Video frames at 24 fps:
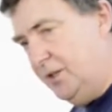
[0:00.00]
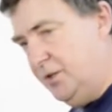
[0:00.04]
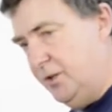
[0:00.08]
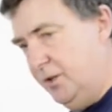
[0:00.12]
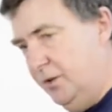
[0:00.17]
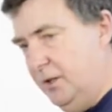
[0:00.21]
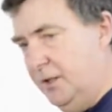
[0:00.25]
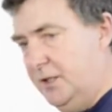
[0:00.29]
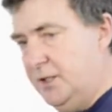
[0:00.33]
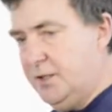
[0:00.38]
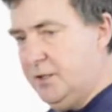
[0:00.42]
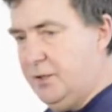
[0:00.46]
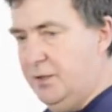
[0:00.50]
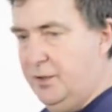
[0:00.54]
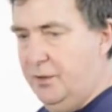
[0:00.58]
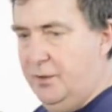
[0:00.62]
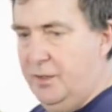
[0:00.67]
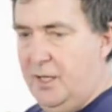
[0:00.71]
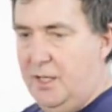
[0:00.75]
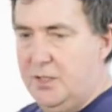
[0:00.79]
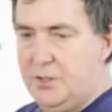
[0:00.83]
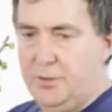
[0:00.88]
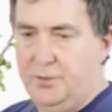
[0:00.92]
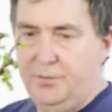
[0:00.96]
do need to do in
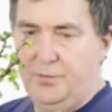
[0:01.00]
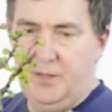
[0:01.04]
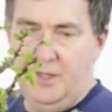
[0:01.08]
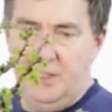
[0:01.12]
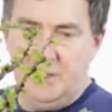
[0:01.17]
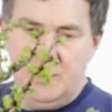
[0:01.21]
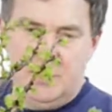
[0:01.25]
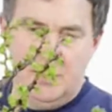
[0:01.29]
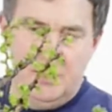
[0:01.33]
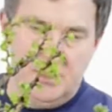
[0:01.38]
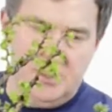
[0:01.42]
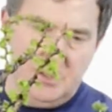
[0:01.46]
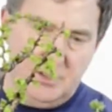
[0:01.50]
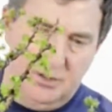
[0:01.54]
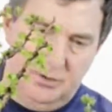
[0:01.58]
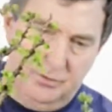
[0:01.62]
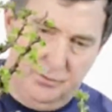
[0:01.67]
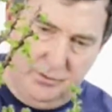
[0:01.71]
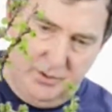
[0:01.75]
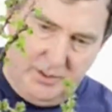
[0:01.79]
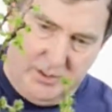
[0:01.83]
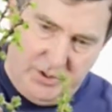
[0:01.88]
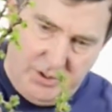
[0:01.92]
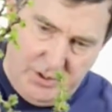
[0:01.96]
actual fact is
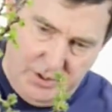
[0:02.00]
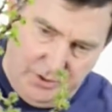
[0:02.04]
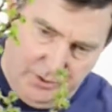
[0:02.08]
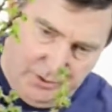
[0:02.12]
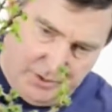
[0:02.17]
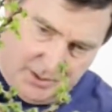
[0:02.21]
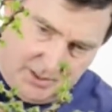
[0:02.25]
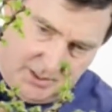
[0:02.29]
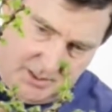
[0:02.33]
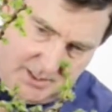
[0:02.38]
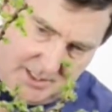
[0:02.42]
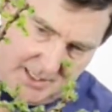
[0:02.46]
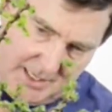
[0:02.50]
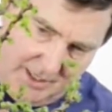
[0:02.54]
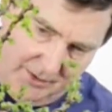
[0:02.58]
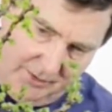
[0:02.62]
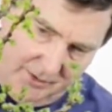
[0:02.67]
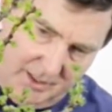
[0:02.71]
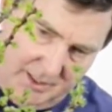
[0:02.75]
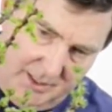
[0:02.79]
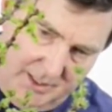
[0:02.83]
reduce this area